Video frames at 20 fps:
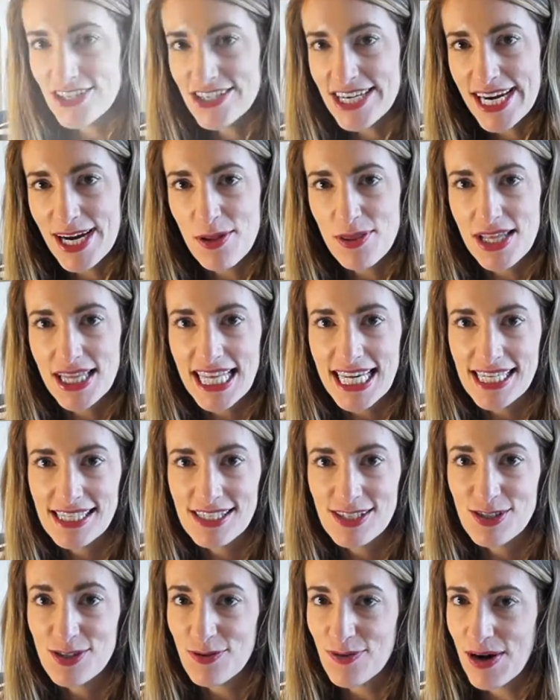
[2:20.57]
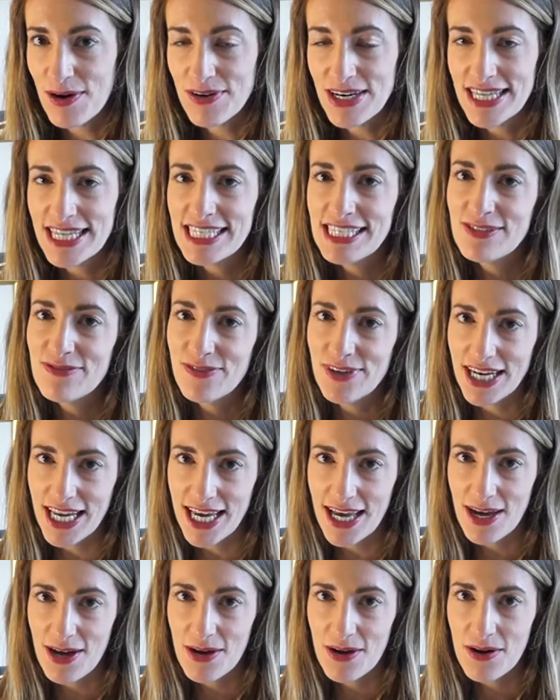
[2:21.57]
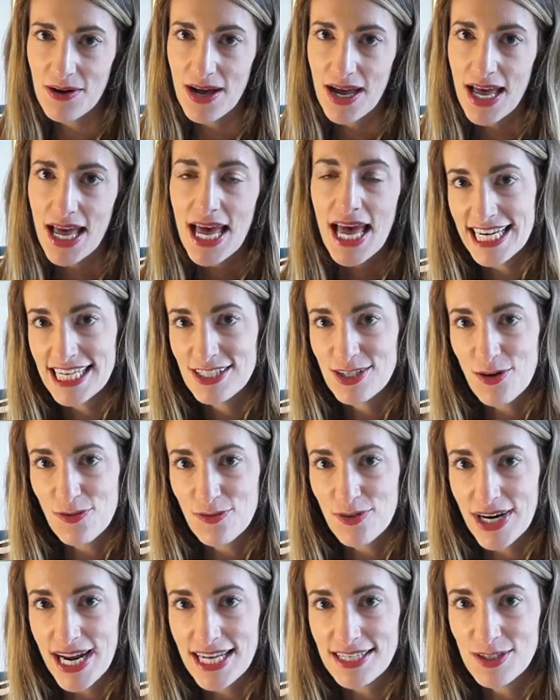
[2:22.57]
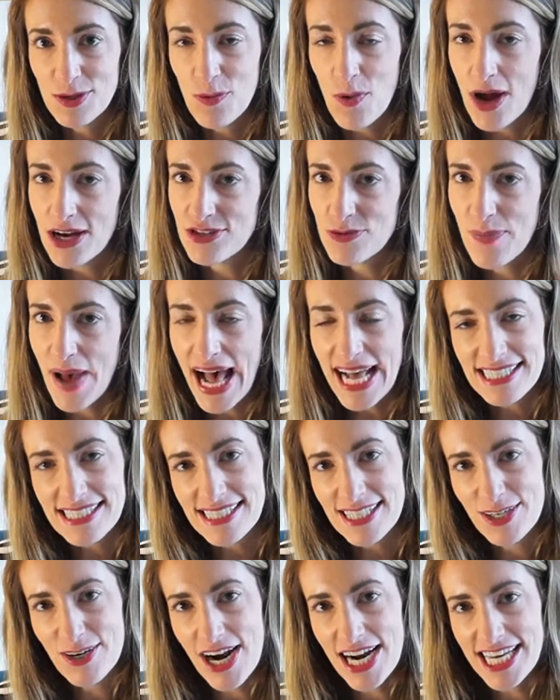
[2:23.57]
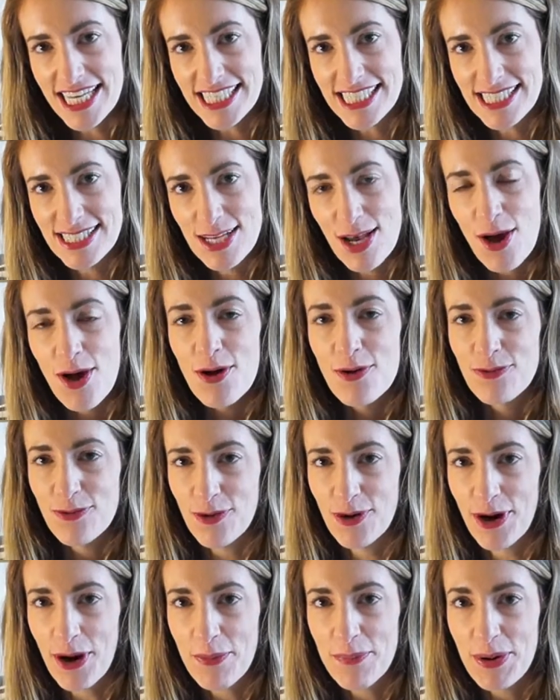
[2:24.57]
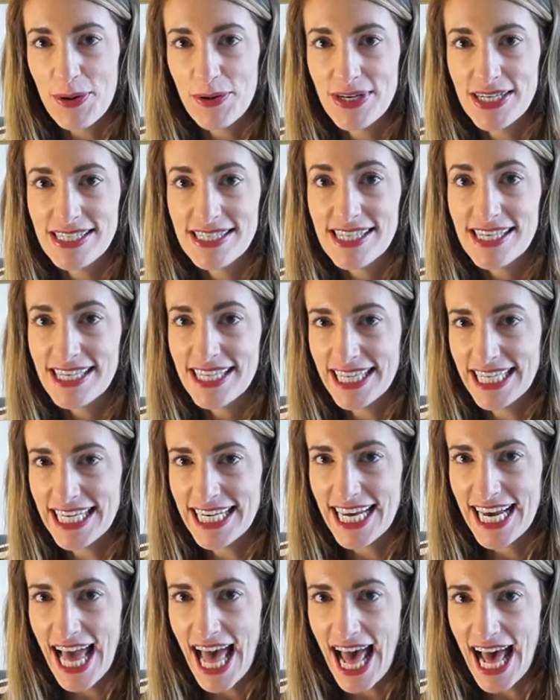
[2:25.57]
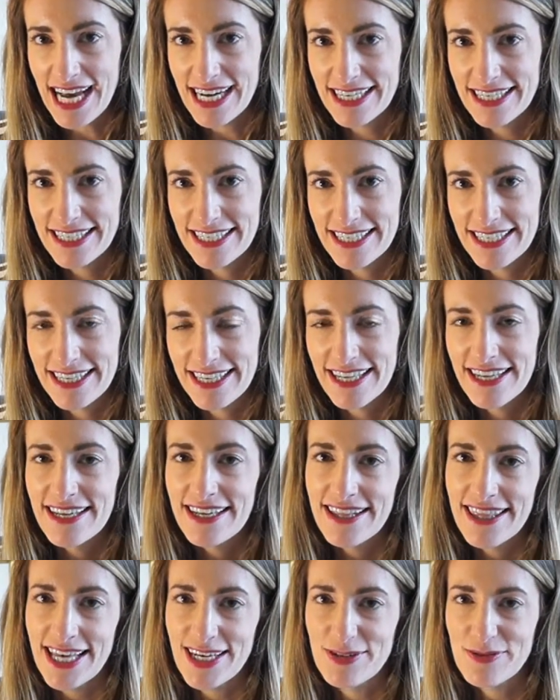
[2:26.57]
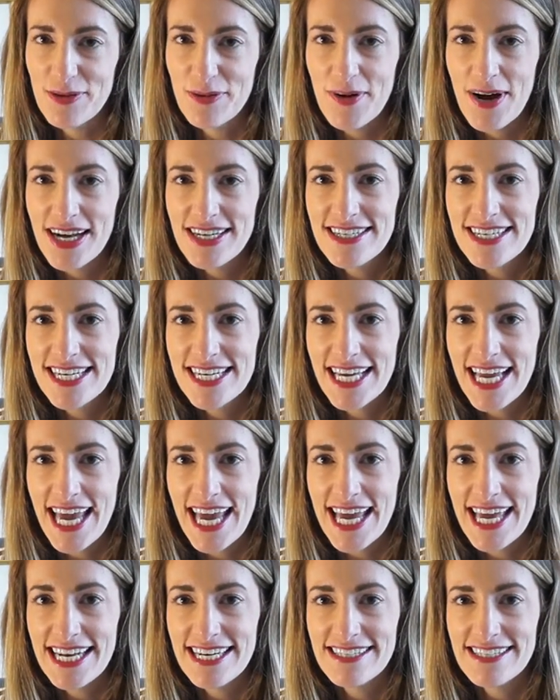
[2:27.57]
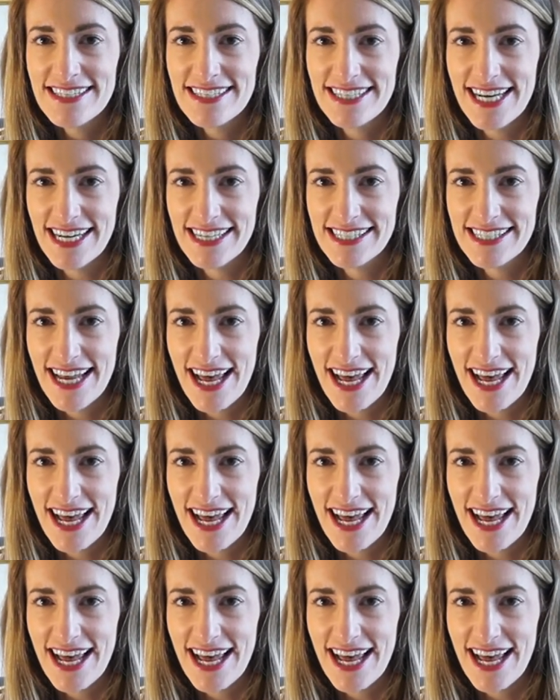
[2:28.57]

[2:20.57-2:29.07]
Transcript: to check out the links surrounding this video and don't forget to watch past the credits for a bonus cleaning hack. Thanks for watching and until next